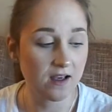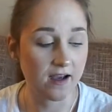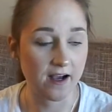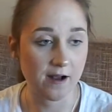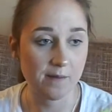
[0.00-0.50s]

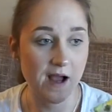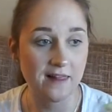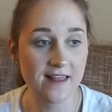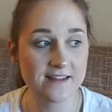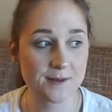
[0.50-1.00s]
I
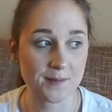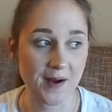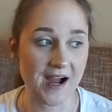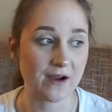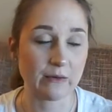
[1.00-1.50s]
like to
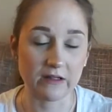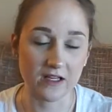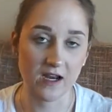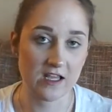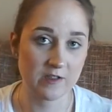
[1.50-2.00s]
buy
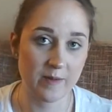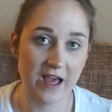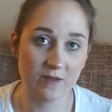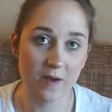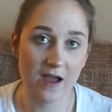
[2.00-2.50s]
really nice
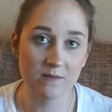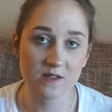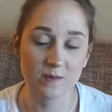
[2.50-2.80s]
bath bombs,